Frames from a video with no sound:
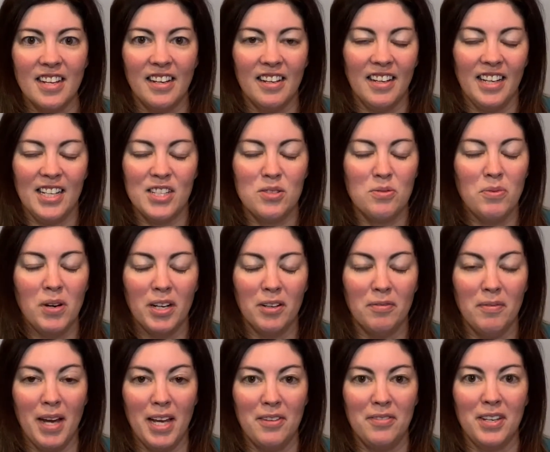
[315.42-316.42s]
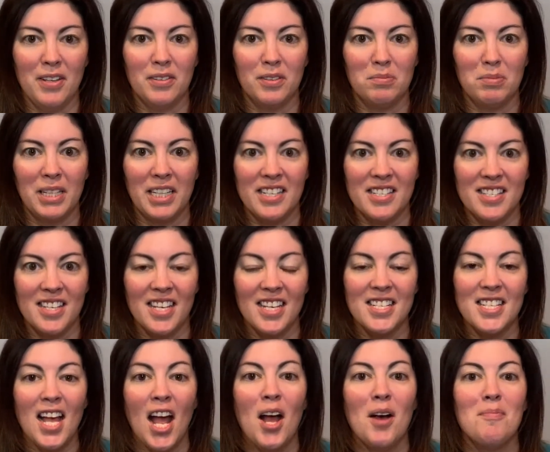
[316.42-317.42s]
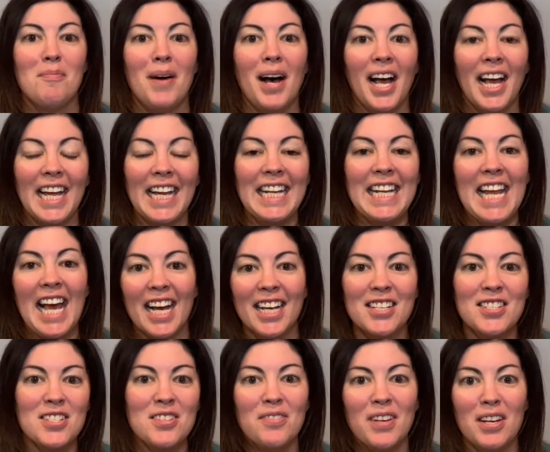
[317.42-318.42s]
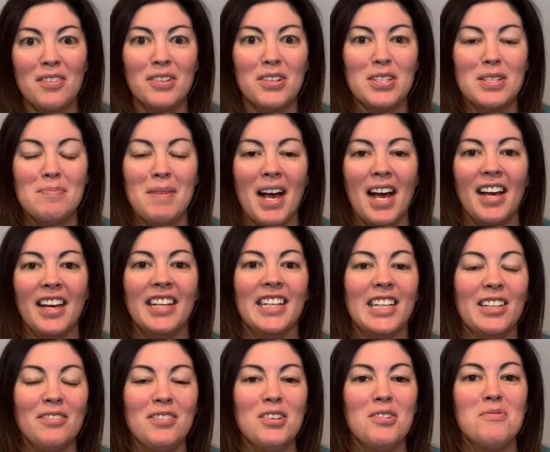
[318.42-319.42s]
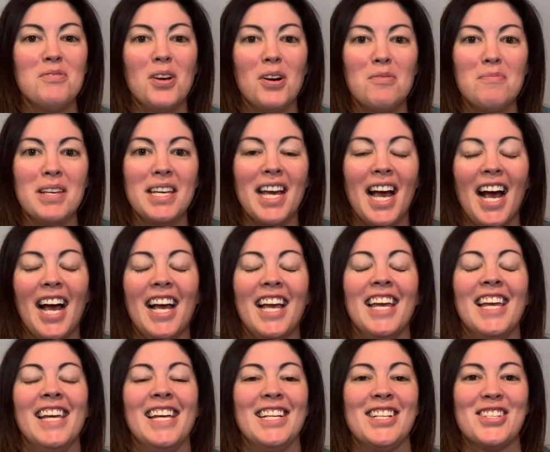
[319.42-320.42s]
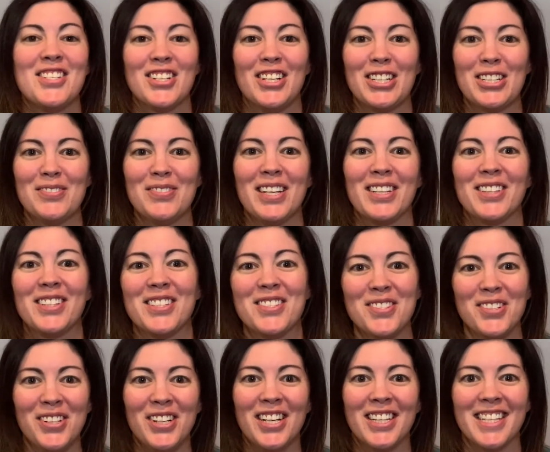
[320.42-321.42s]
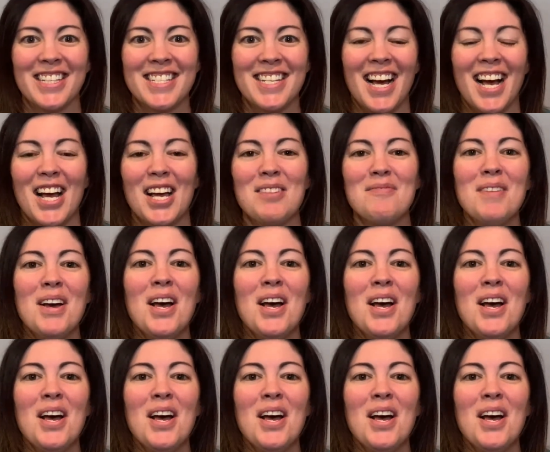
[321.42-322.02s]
it's one of my favorite places. My next favorite spot, and if you know me, I talk about this all the time,